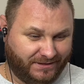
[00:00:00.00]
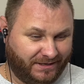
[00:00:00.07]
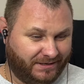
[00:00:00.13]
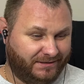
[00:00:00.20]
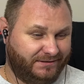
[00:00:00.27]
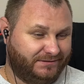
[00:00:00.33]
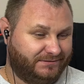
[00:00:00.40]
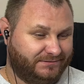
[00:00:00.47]

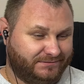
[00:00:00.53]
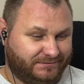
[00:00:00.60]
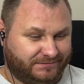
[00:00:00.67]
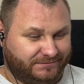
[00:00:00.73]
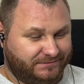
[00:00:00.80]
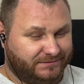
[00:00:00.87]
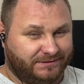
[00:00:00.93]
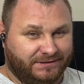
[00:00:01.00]
Hey,
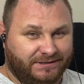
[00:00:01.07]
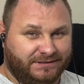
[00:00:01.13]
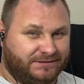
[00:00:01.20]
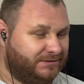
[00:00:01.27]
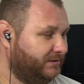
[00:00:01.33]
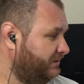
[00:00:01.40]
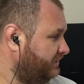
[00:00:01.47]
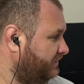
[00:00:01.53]

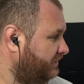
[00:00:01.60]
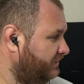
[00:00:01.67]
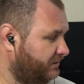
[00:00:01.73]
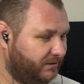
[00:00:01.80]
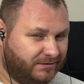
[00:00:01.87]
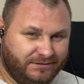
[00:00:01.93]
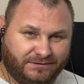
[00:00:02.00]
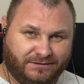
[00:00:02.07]
he's
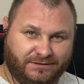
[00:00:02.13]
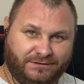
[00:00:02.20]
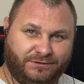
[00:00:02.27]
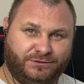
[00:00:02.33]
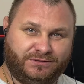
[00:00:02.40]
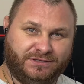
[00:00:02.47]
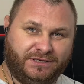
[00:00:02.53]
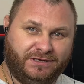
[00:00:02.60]

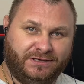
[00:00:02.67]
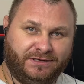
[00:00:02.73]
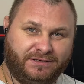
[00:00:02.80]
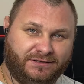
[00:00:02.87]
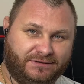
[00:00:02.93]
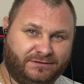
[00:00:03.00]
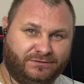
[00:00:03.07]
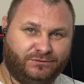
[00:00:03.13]
you see here,
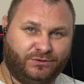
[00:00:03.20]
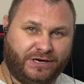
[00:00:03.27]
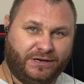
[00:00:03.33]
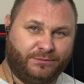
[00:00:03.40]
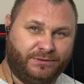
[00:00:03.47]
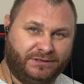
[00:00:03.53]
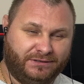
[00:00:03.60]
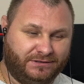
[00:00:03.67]

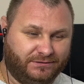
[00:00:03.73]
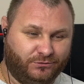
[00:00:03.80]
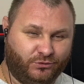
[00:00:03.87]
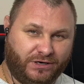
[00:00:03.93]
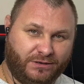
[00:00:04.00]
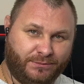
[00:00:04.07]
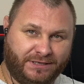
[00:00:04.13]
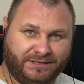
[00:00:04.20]
recommend
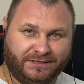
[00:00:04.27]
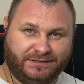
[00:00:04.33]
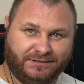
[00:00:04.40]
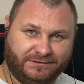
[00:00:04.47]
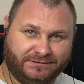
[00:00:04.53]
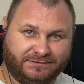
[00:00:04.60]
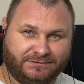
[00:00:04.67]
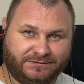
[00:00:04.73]
recommended.
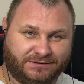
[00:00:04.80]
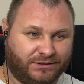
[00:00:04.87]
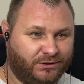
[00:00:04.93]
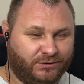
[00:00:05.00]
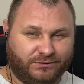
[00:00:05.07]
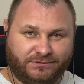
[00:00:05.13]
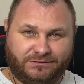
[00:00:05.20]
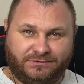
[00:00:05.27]

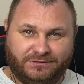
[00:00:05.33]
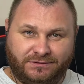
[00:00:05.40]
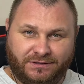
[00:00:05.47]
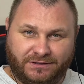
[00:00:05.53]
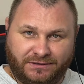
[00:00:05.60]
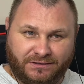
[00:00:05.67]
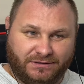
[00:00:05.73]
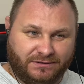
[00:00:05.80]
So
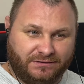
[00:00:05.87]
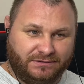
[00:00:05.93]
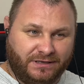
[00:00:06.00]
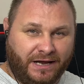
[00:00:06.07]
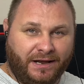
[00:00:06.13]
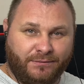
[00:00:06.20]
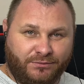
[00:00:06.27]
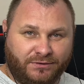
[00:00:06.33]
the the
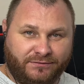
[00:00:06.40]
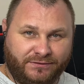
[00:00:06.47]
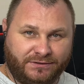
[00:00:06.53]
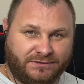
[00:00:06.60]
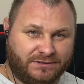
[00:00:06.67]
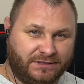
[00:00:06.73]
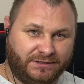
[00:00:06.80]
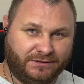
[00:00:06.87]
guy
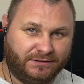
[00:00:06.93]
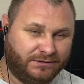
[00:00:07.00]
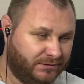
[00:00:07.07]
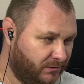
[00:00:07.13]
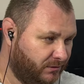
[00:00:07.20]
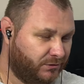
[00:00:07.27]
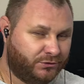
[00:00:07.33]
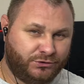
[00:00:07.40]
previously
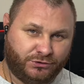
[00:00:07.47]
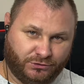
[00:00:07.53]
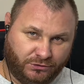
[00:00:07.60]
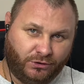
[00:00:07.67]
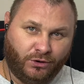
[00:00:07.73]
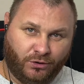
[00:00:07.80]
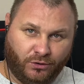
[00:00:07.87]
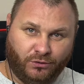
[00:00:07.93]
should
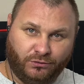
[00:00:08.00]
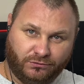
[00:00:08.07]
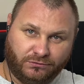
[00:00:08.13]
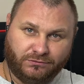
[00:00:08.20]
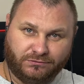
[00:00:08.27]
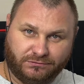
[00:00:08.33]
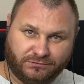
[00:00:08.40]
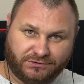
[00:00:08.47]
go
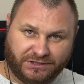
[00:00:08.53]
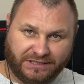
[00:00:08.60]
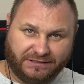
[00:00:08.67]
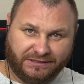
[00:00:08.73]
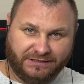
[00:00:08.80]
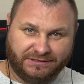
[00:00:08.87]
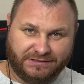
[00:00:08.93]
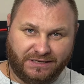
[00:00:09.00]
check
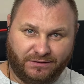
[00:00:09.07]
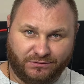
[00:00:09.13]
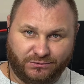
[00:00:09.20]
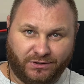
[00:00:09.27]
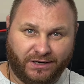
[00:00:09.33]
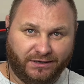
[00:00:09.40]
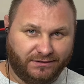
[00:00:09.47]
these out, right?